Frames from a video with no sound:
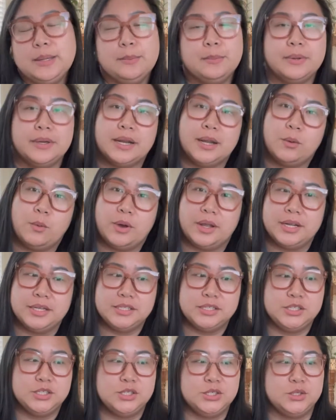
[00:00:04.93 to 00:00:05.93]
but I wanted
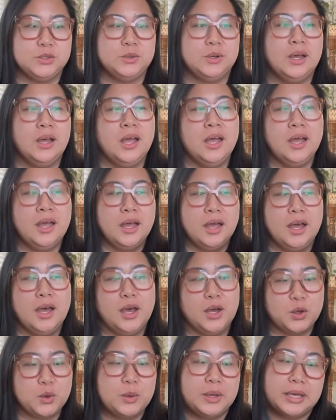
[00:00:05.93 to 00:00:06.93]
to do
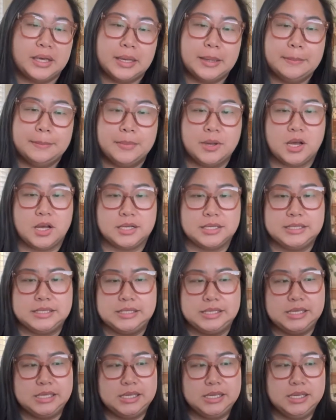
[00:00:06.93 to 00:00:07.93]
a quick
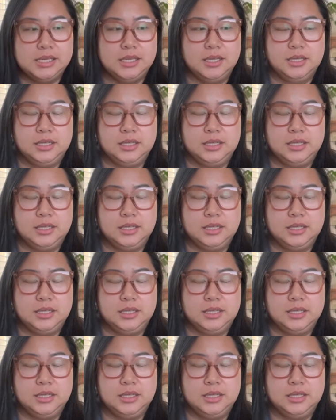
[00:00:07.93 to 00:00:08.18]
unboxing.